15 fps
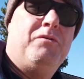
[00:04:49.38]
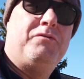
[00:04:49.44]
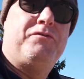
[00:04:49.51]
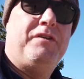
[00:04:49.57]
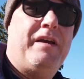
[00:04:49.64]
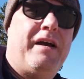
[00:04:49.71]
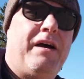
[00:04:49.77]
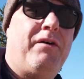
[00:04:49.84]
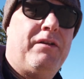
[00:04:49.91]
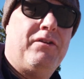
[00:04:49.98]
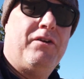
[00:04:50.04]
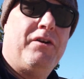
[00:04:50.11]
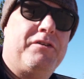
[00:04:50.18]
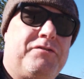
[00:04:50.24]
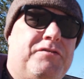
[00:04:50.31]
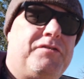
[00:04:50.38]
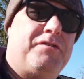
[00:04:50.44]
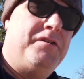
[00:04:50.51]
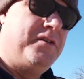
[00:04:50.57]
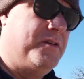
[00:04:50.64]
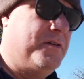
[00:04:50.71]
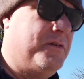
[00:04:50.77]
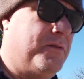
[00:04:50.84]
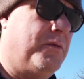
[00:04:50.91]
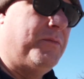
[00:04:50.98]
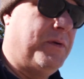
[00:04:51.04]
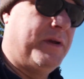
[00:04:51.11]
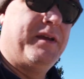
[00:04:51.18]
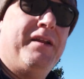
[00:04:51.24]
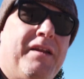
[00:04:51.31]
We'll see how it looks
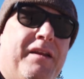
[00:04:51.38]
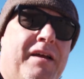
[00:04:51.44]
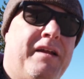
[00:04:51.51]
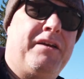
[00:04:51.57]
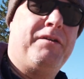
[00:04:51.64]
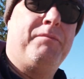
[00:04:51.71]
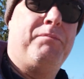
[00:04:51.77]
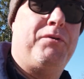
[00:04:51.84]
when we get it on a